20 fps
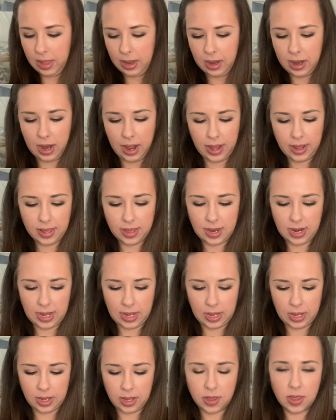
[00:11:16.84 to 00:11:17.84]
Next
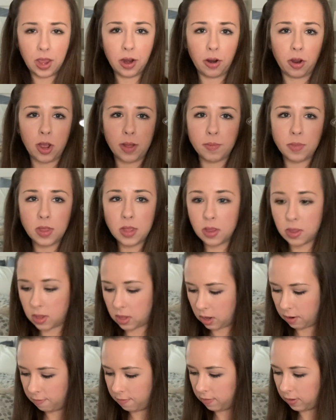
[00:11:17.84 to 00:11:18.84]
is Here Comes the
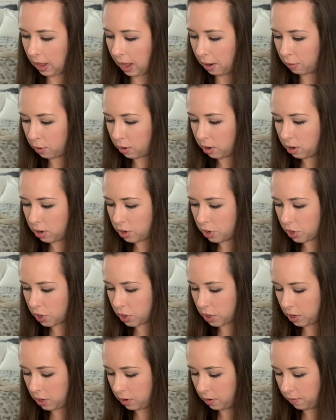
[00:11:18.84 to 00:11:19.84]

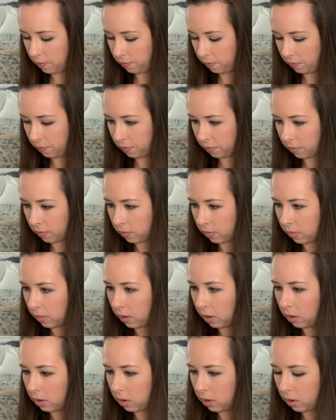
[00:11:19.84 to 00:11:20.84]
Sunflowers,
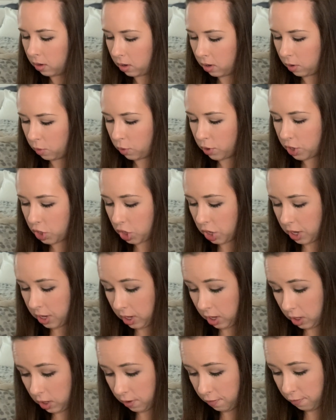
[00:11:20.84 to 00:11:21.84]
which
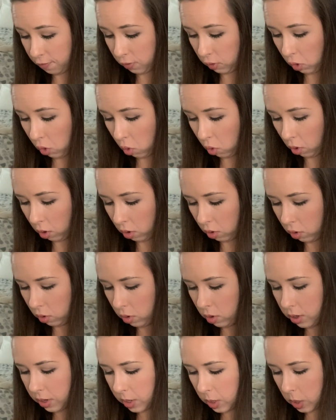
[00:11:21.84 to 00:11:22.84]
is
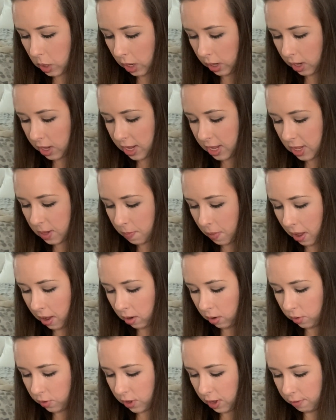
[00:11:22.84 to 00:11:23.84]
floral. Sun-kissed
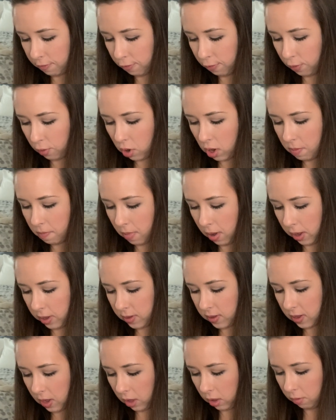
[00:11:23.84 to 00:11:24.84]
petals and fruity
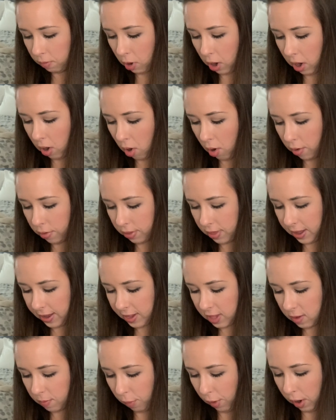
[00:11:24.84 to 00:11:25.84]
musk celebrate all
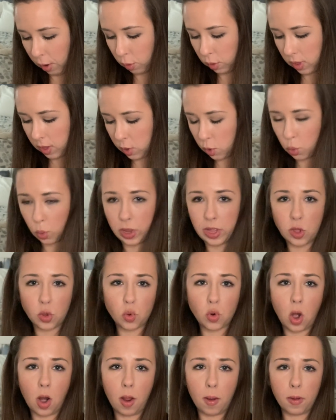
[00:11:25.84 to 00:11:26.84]
things spring with a sweet
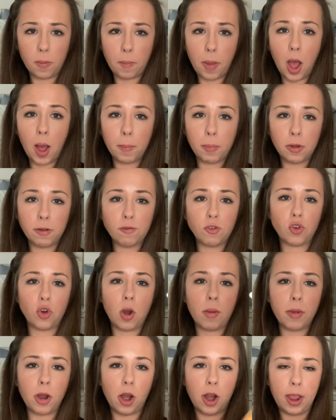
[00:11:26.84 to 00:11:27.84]
pop of
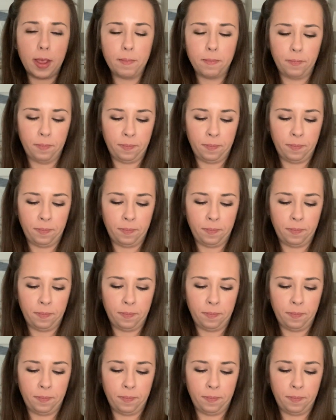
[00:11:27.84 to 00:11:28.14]
strawberry.